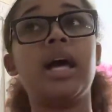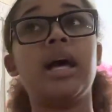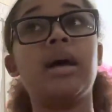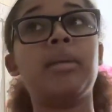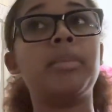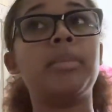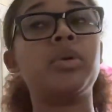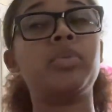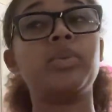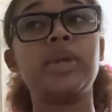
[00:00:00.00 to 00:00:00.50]

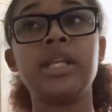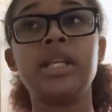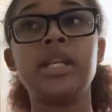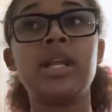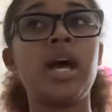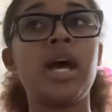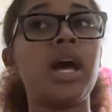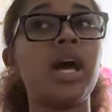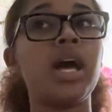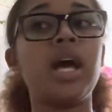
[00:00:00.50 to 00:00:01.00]
but we
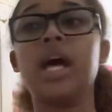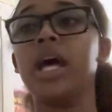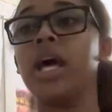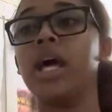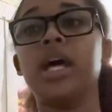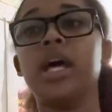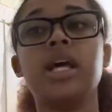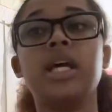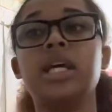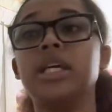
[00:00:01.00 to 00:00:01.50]

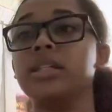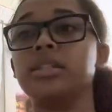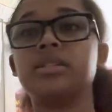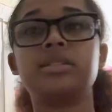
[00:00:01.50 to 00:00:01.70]
not,